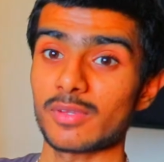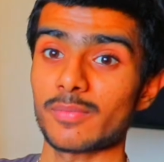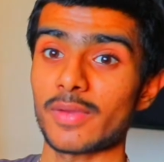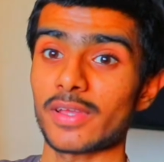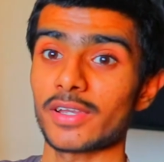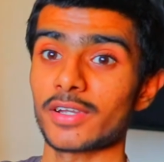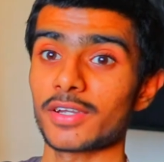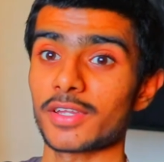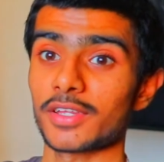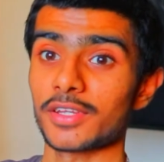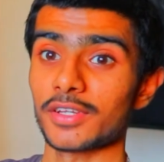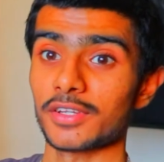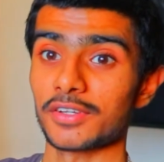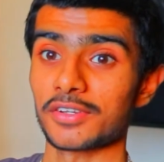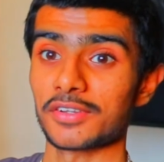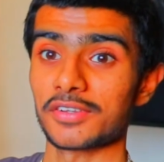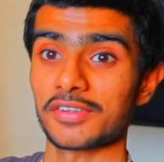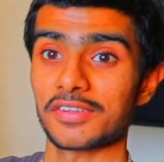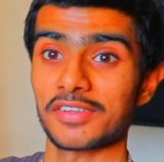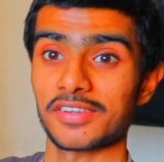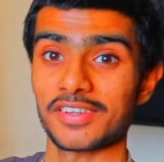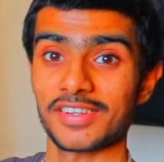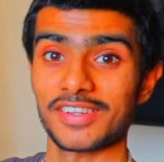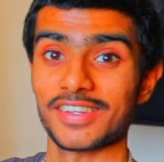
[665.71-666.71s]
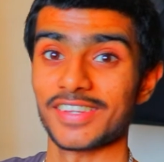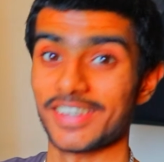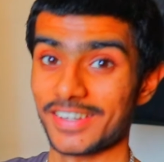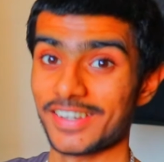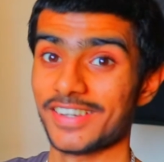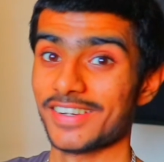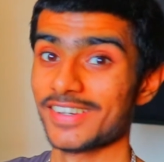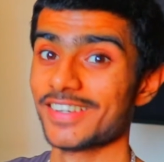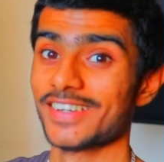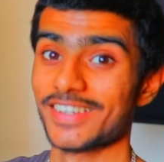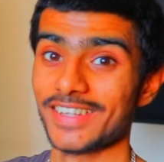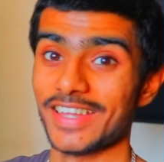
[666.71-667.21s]
palette here.
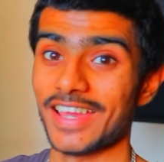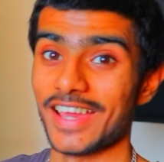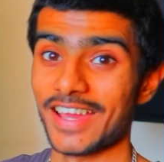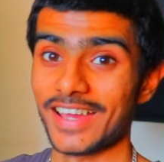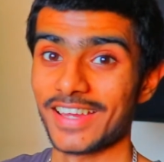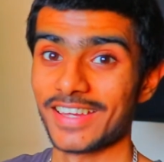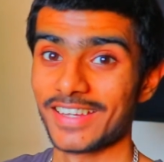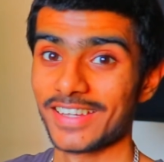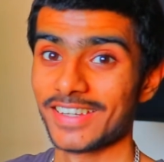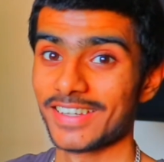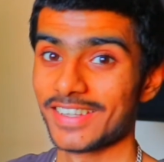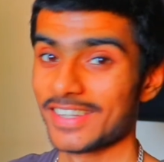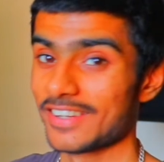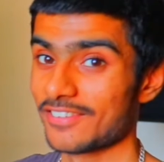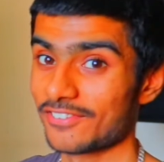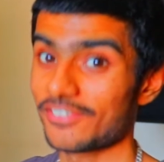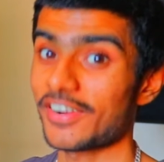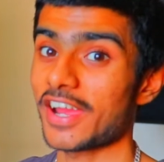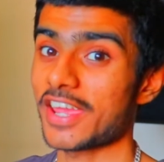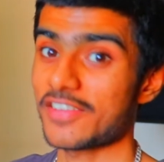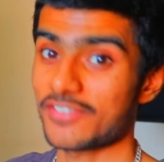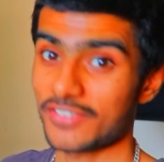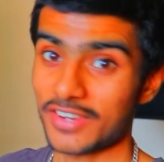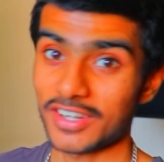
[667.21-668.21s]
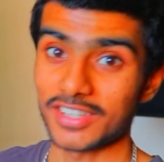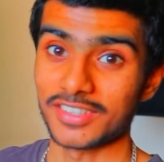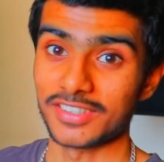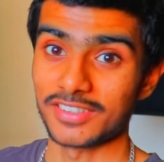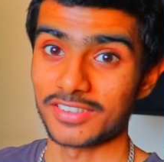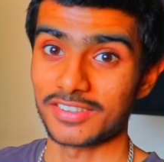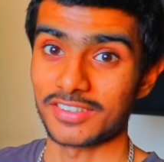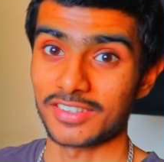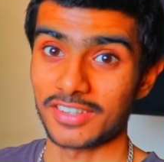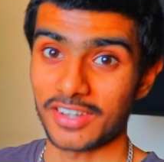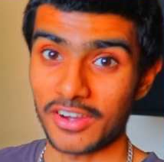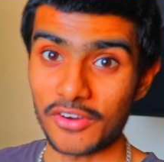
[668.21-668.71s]
Yeah, 5
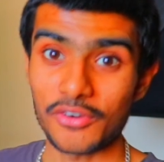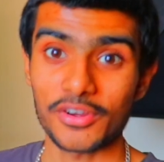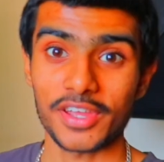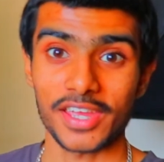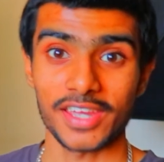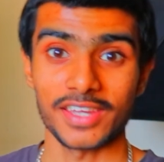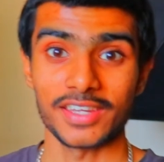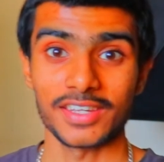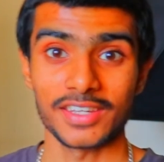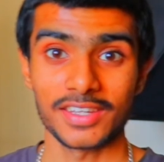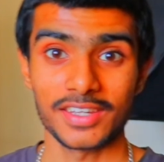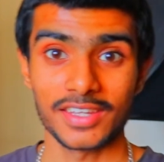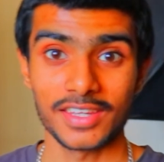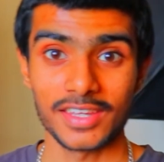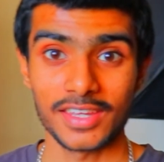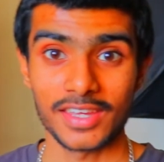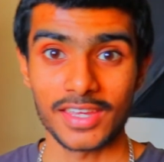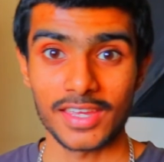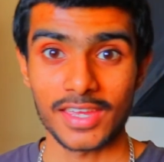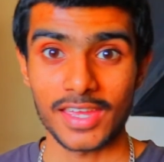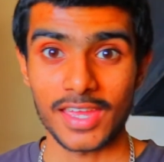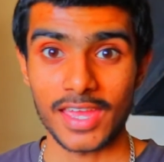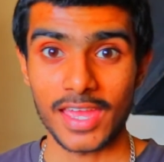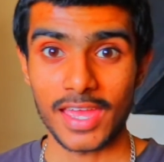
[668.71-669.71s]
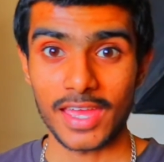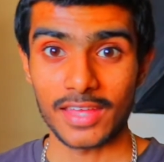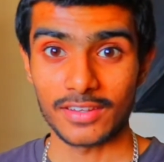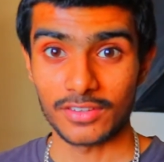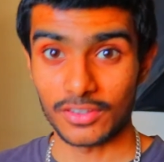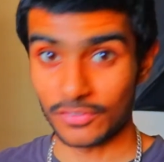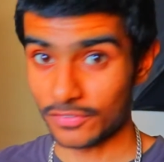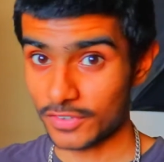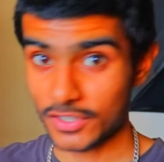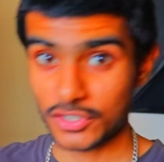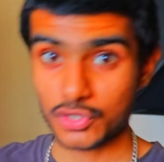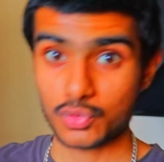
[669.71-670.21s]
colors. Okay, the
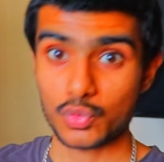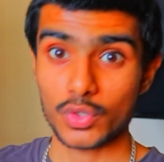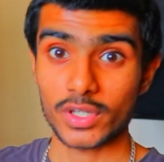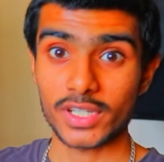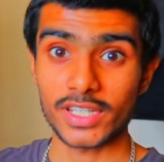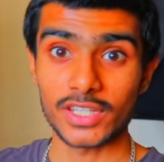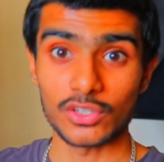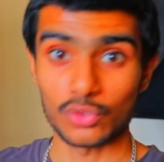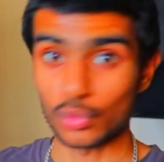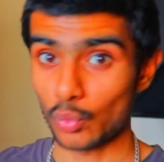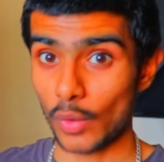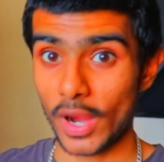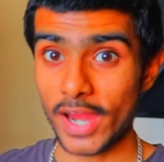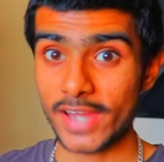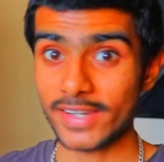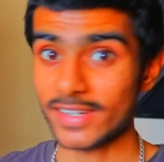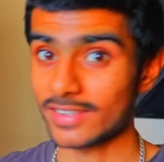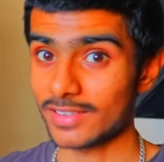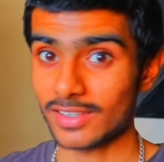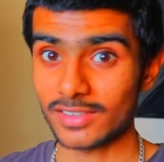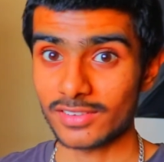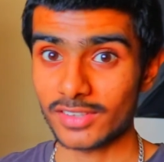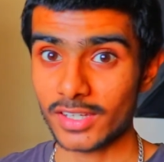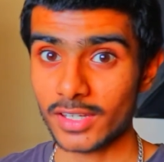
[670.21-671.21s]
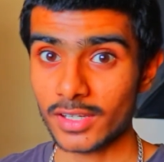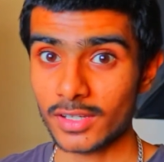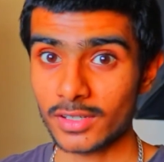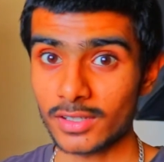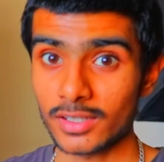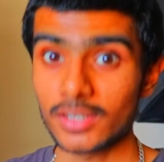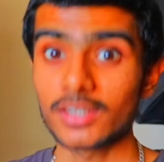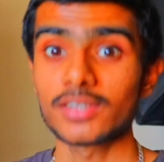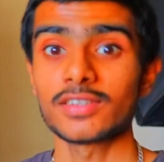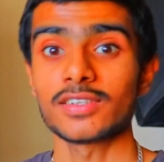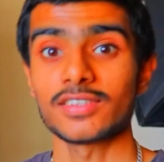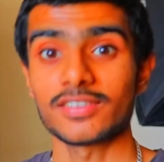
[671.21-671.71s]
first one is white, as I said.
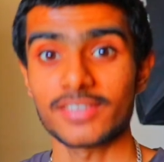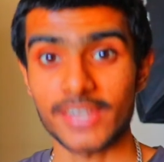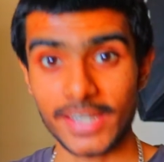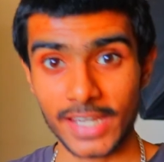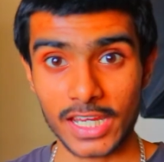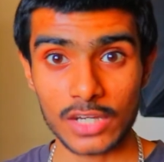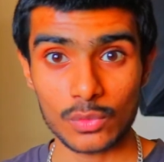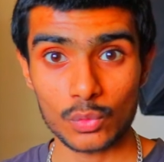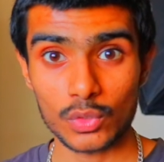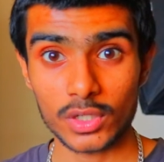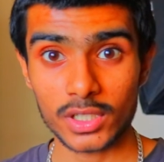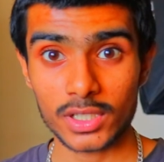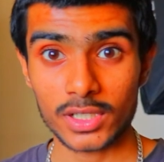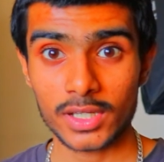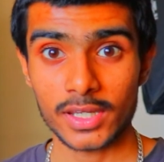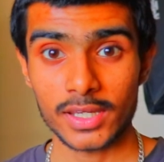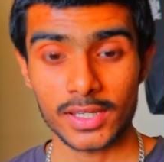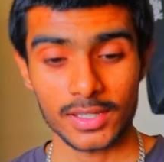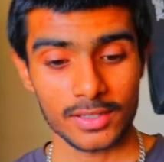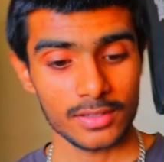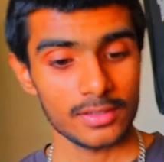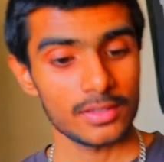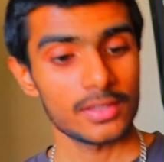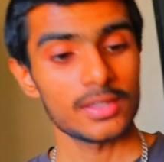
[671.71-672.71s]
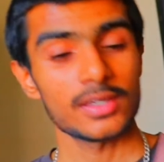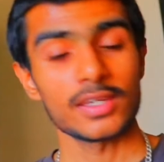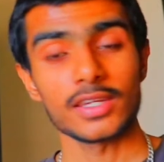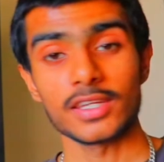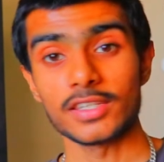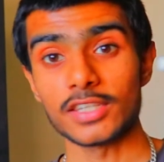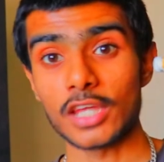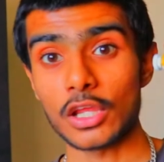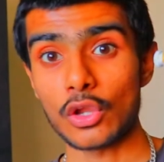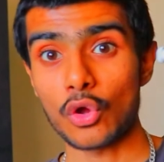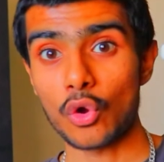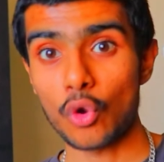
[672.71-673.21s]
The second one,
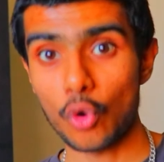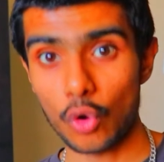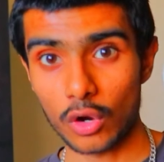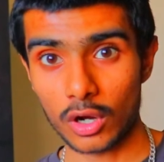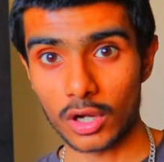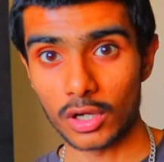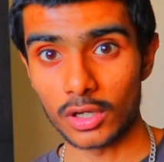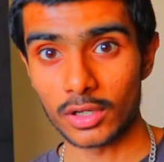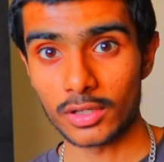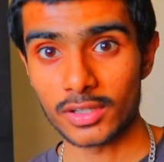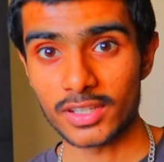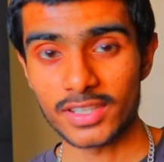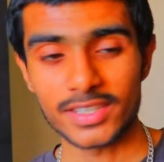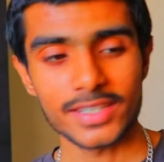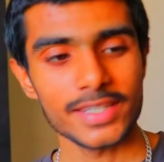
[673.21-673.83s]
yellow ochre.